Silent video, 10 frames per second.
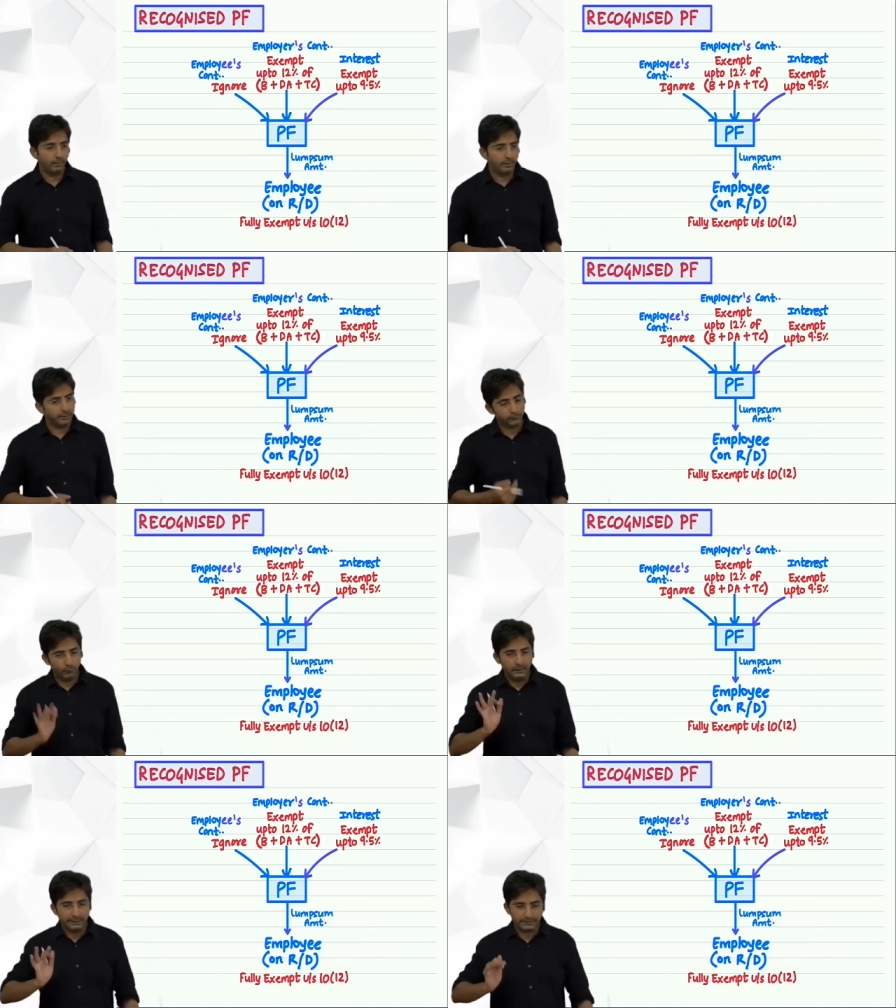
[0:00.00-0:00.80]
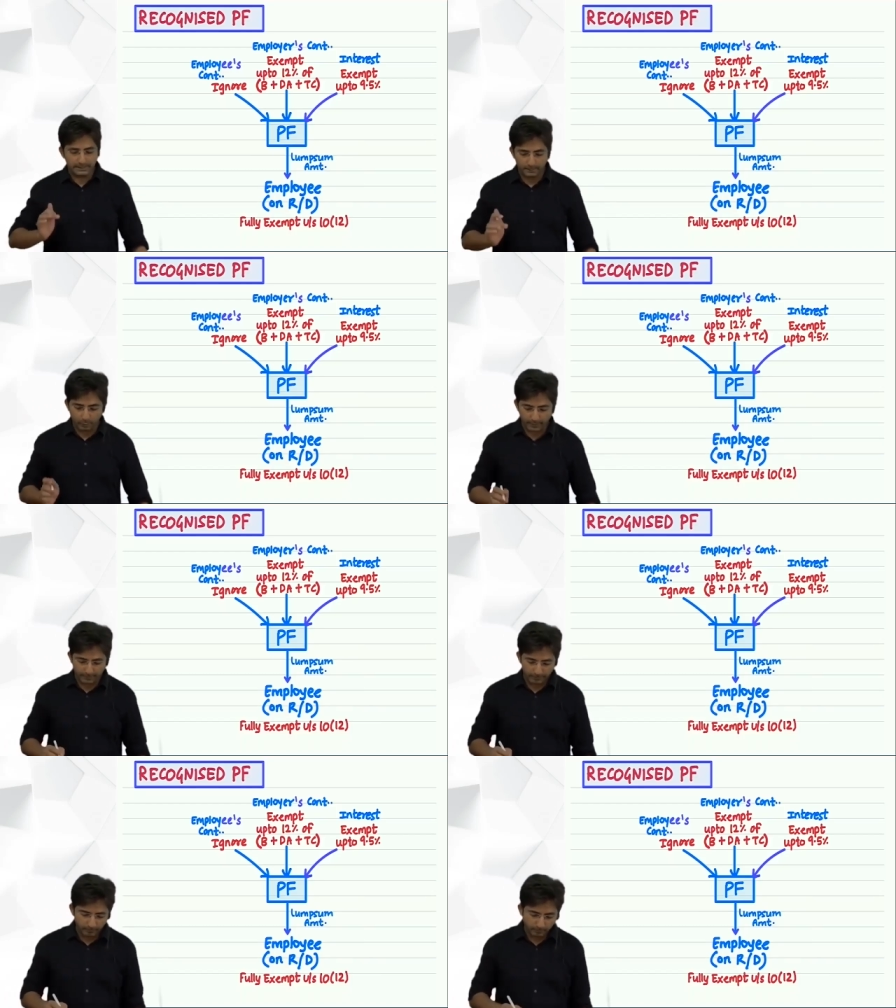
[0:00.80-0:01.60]
It's fully exempt,
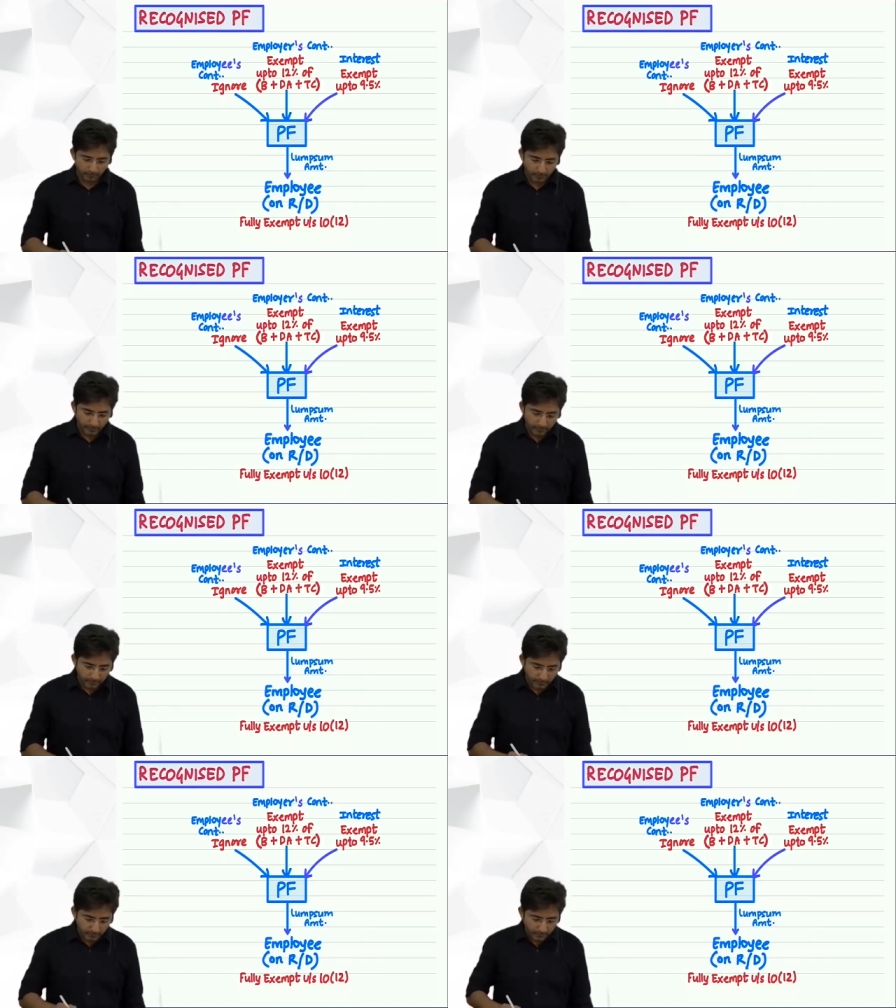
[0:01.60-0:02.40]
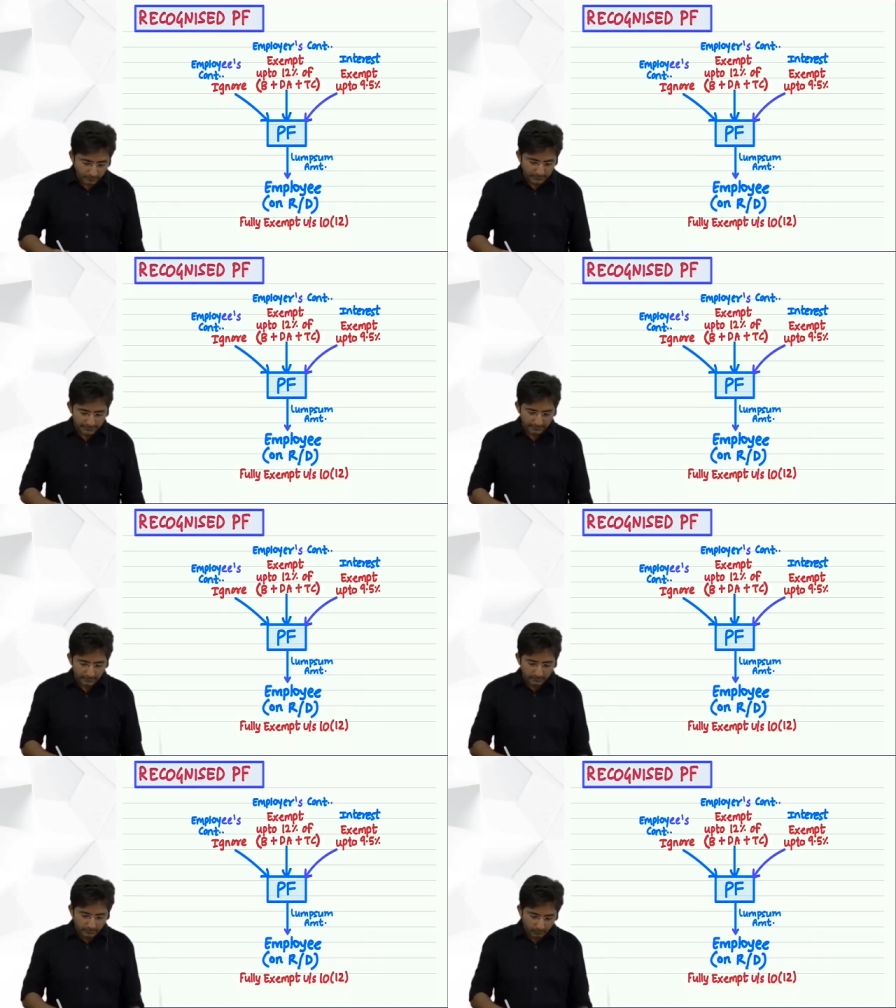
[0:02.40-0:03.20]
okay. Now
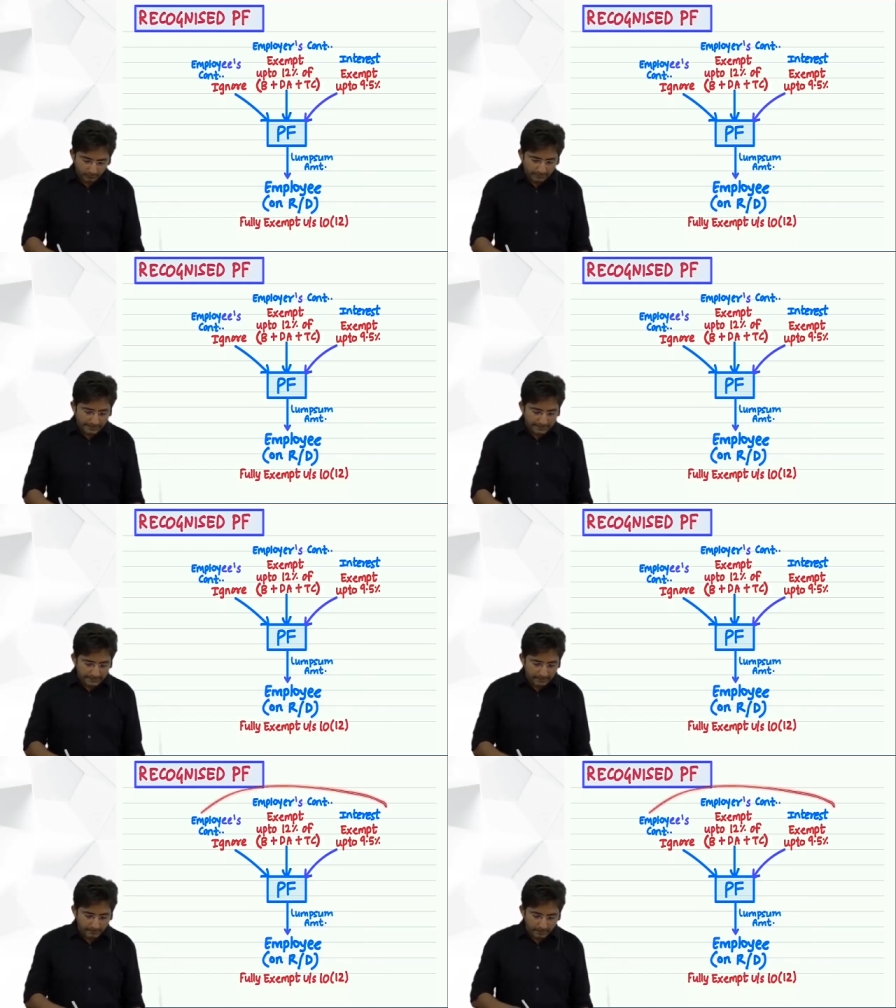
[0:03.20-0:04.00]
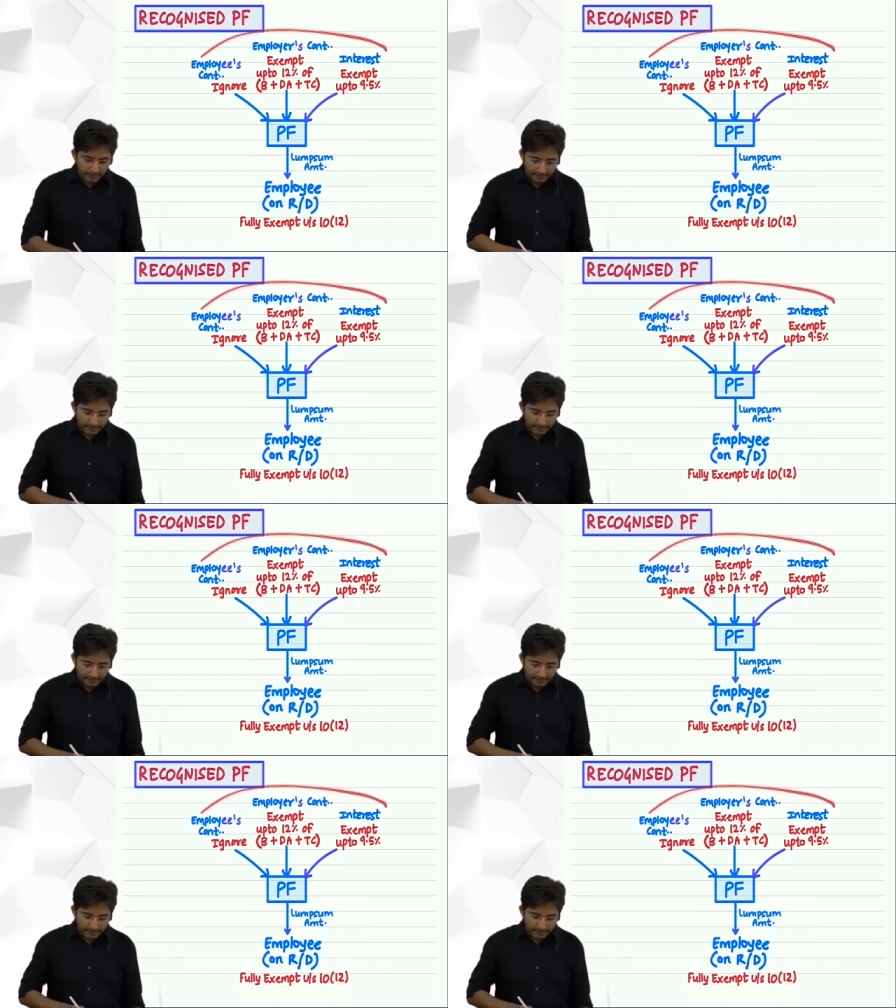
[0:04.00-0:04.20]
see, with example, let